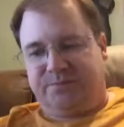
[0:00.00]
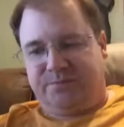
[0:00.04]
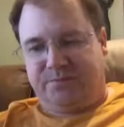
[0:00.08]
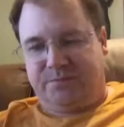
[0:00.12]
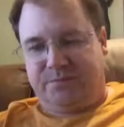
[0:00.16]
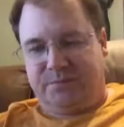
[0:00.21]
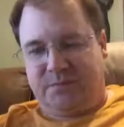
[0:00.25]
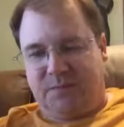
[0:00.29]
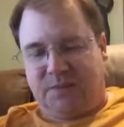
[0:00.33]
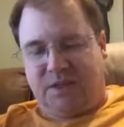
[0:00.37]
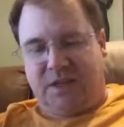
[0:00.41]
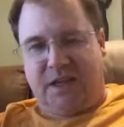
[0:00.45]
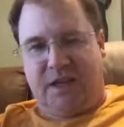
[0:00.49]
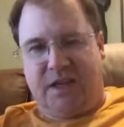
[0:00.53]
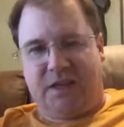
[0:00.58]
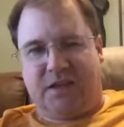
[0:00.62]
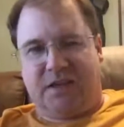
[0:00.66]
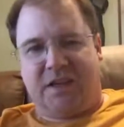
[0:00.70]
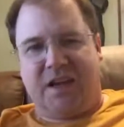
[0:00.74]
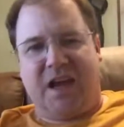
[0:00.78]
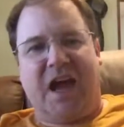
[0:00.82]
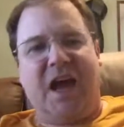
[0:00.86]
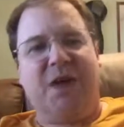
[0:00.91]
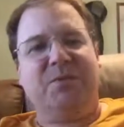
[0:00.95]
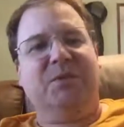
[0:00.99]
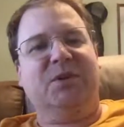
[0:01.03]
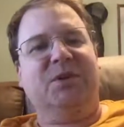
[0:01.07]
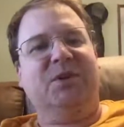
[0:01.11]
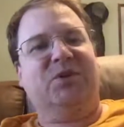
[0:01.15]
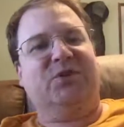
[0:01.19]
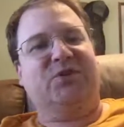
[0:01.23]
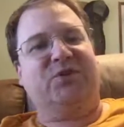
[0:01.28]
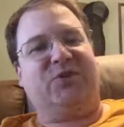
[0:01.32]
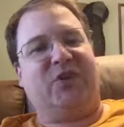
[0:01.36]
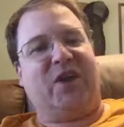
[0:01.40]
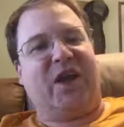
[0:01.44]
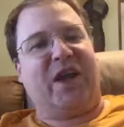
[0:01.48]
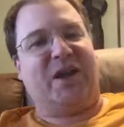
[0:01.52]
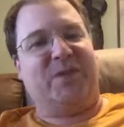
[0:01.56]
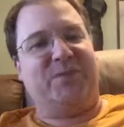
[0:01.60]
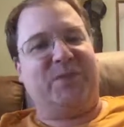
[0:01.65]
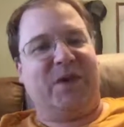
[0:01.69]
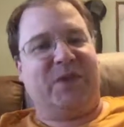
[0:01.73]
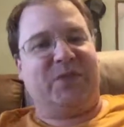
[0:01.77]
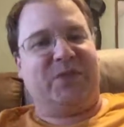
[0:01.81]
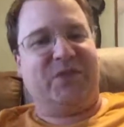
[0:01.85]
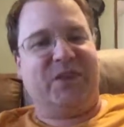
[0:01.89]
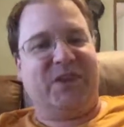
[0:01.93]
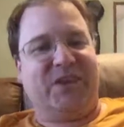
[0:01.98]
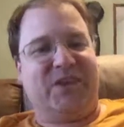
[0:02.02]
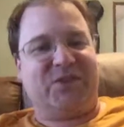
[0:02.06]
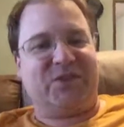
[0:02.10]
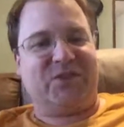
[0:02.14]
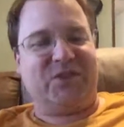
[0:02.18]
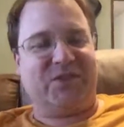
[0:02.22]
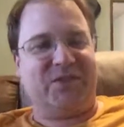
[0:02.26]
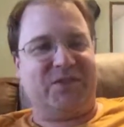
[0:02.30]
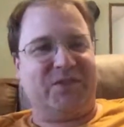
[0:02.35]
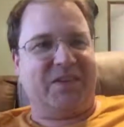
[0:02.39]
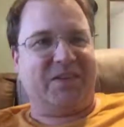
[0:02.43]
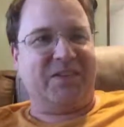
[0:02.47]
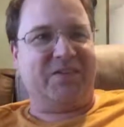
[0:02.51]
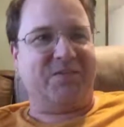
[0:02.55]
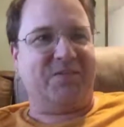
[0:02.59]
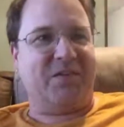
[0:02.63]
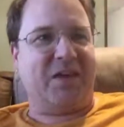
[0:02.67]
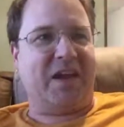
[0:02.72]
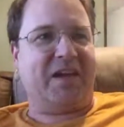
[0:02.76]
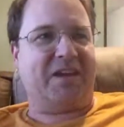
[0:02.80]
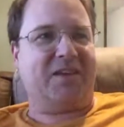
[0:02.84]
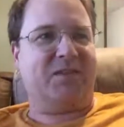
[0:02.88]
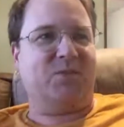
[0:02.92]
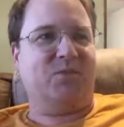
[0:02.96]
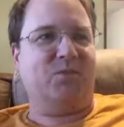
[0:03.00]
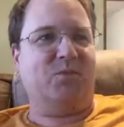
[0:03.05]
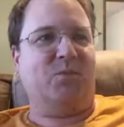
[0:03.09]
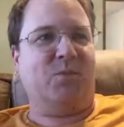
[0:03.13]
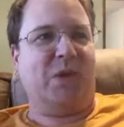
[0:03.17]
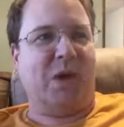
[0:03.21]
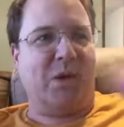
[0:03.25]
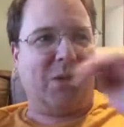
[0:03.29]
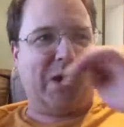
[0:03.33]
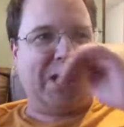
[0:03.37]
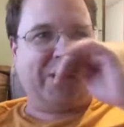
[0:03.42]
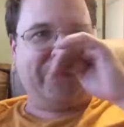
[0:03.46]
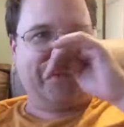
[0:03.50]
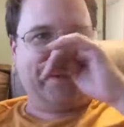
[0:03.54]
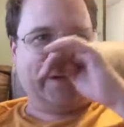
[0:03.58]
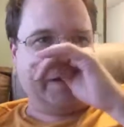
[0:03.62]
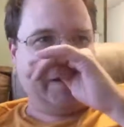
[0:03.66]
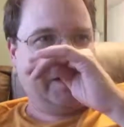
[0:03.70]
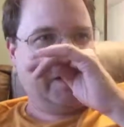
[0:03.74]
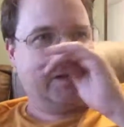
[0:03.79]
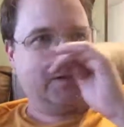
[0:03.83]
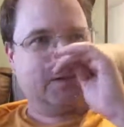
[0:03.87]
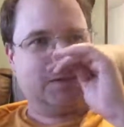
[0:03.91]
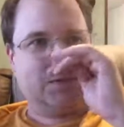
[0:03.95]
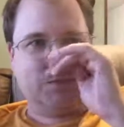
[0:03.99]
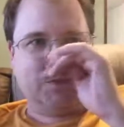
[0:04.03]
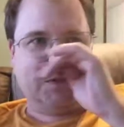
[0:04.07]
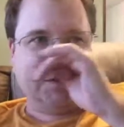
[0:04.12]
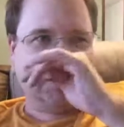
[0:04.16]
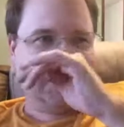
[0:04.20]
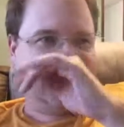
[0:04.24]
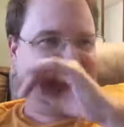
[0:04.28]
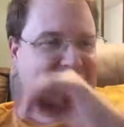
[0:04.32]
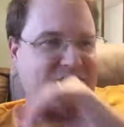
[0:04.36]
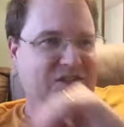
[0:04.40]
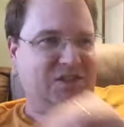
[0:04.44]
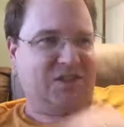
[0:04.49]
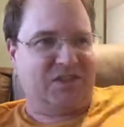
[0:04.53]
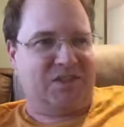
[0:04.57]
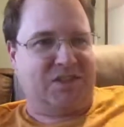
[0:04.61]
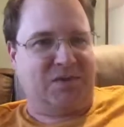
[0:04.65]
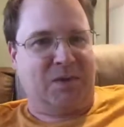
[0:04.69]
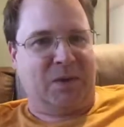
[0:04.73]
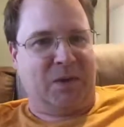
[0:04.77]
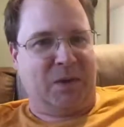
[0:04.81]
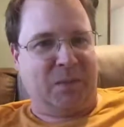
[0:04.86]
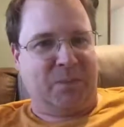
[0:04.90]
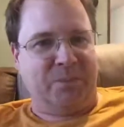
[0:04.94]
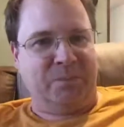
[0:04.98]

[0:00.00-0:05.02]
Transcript: Lakeland. I'm a little sad about this, and in fact, my wife and I had some discussions about